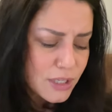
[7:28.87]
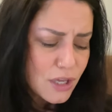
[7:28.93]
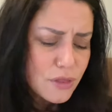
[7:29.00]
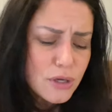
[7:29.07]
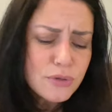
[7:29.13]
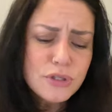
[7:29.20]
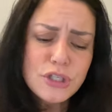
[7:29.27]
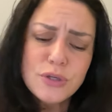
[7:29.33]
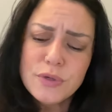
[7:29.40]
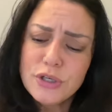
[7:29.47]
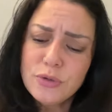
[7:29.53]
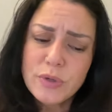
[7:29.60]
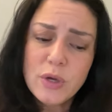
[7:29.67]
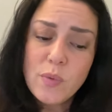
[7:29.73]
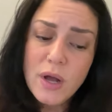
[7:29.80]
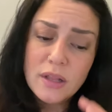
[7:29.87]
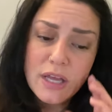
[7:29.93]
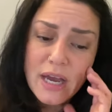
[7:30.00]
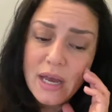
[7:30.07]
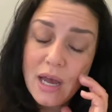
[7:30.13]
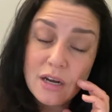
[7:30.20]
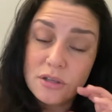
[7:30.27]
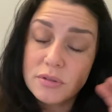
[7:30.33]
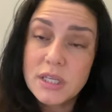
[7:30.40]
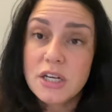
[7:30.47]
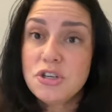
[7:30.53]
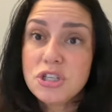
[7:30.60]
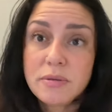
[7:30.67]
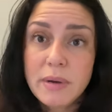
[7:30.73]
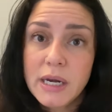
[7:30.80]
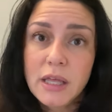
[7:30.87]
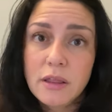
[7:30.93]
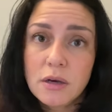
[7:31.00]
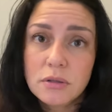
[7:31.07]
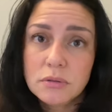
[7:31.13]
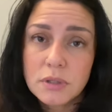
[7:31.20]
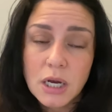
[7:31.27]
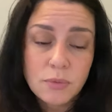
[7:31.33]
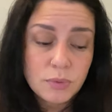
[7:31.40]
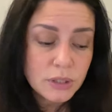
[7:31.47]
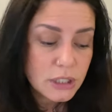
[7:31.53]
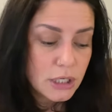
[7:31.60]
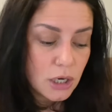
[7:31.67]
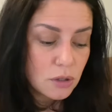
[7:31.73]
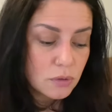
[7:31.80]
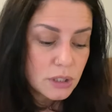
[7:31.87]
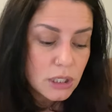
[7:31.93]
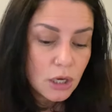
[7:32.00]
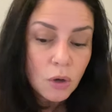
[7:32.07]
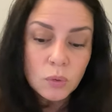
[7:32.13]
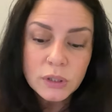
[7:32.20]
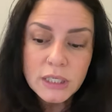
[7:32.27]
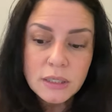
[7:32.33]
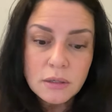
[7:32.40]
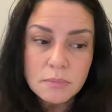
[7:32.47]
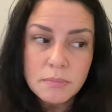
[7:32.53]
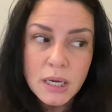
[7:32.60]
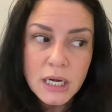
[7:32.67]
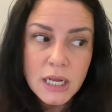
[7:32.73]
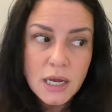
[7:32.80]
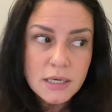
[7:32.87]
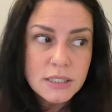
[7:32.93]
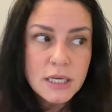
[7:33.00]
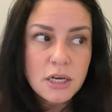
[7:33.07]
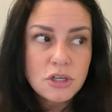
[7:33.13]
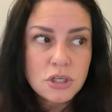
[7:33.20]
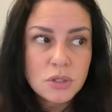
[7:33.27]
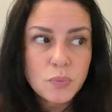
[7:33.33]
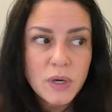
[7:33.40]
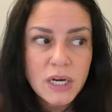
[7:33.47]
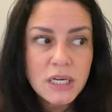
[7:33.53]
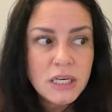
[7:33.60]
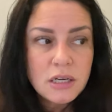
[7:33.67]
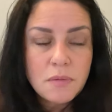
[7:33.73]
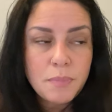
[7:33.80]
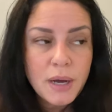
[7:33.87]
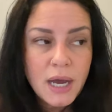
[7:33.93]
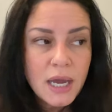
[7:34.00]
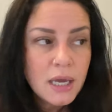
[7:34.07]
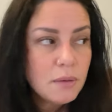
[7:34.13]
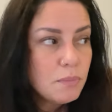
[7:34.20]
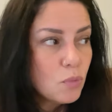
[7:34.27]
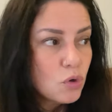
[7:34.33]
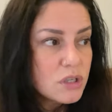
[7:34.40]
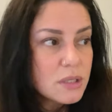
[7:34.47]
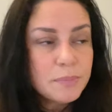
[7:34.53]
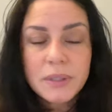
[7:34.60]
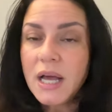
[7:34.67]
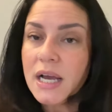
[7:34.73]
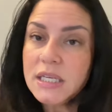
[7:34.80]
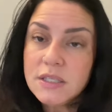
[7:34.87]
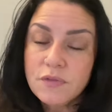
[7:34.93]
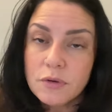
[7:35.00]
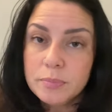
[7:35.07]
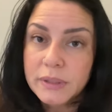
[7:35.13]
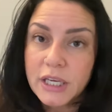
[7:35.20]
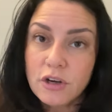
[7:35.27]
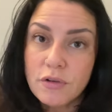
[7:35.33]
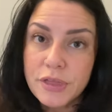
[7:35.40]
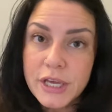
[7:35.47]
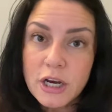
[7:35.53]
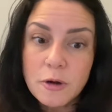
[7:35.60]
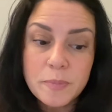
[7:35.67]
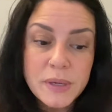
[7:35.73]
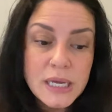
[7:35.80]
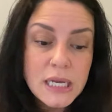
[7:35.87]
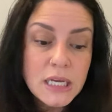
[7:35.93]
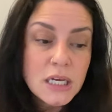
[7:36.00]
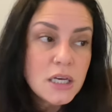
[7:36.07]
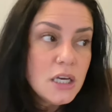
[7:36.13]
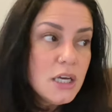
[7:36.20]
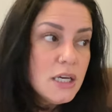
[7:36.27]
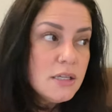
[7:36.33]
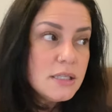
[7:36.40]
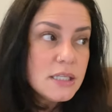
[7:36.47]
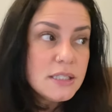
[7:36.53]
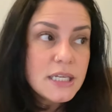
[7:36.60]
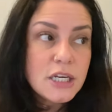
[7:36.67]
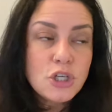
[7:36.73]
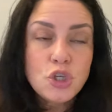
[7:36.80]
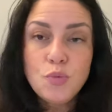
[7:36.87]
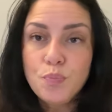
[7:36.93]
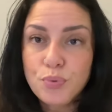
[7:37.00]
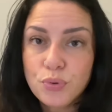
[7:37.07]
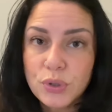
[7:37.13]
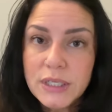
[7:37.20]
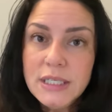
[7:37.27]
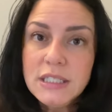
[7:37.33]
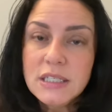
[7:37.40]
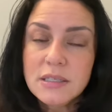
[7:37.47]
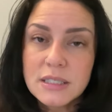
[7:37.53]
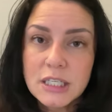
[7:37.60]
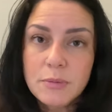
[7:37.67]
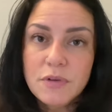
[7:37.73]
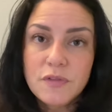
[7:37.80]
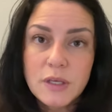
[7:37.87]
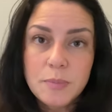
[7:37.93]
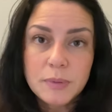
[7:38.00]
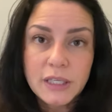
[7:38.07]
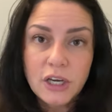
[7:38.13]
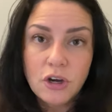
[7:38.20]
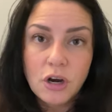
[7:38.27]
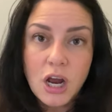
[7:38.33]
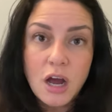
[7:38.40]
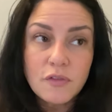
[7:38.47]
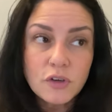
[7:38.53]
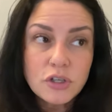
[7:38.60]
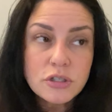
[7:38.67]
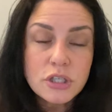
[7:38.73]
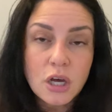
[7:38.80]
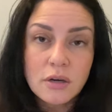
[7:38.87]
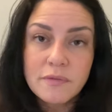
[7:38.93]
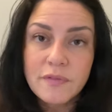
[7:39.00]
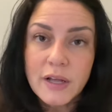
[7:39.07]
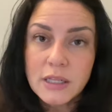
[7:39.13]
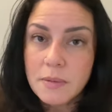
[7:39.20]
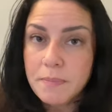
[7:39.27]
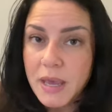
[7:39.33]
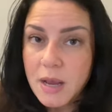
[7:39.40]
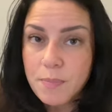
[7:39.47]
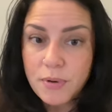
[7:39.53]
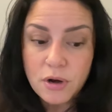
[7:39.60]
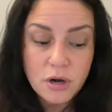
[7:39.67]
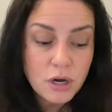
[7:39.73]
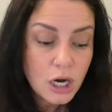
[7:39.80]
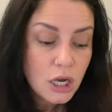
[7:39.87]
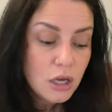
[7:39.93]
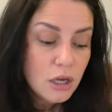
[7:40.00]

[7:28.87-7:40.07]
Those two are doing well. I don't touch the money though. I really don't. The only money I touch is when I need to buy more supplies for Planner Therapy, since I do print some of the planner covers on vellum paper